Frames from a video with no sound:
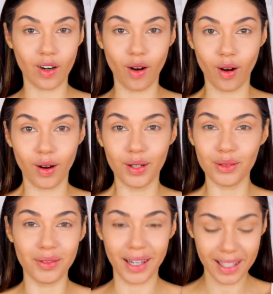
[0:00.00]
at
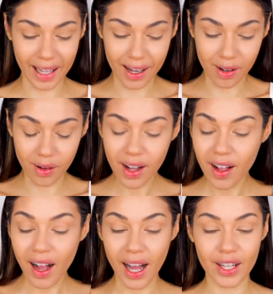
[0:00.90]
all right now.
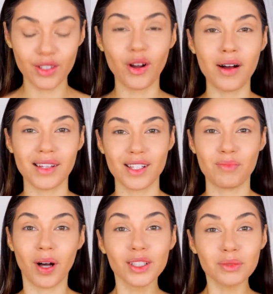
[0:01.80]
I don't know how that's
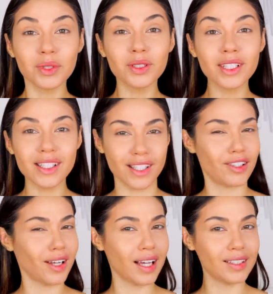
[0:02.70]
possible
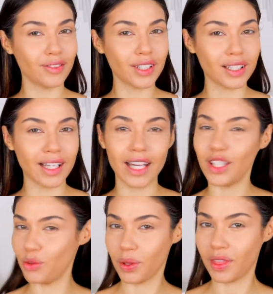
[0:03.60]
considering I live in LA.
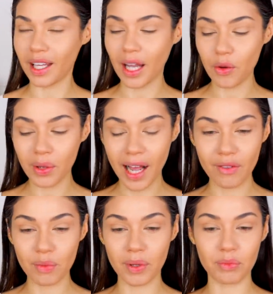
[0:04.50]
You would think I would
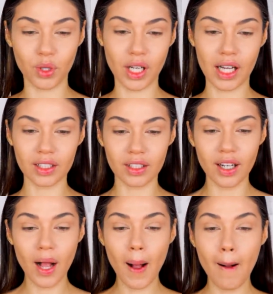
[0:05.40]
have a bit more
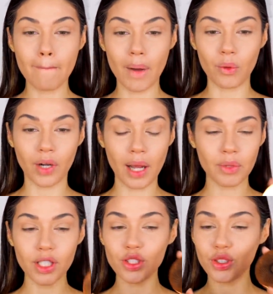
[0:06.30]
color, but what I'm
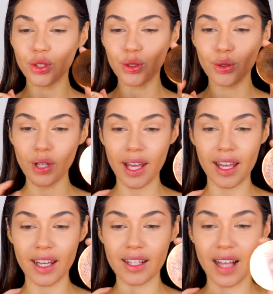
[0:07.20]
gonna do
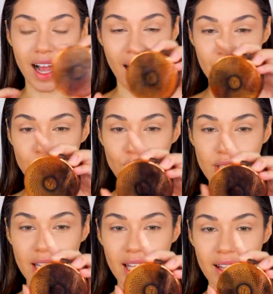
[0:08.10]
is I'm
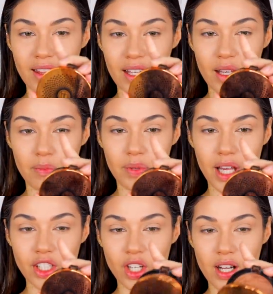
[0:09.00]
using the
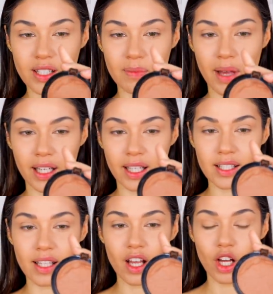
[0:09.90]
BH
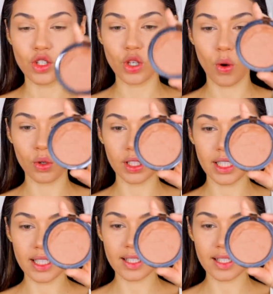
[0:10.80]
Cosmetics Totally